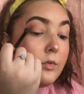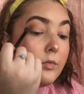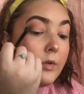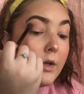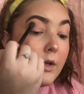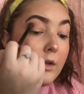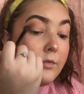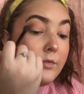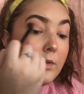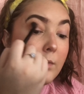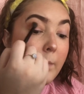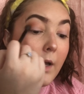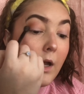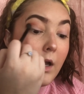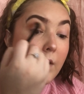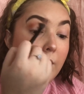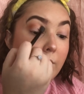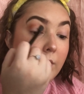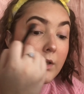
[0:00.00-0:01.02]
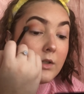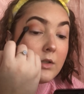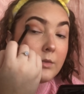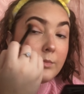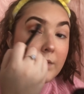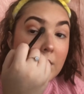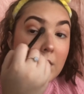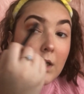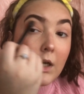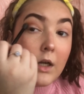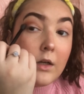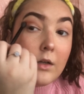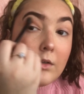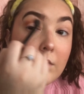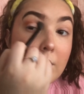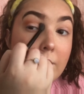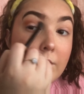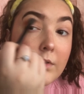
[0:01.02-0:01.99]
right off the bat. I want it to be kind
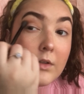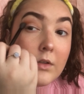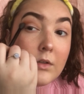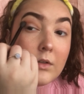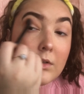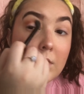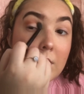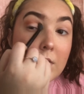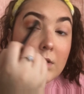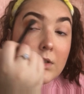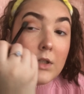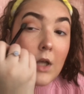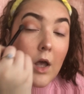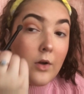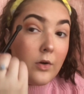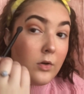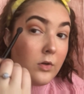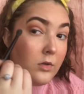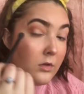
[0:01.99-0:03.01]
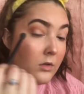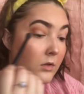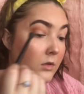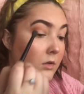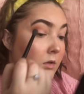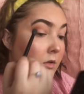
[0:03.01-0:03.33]
of subtle.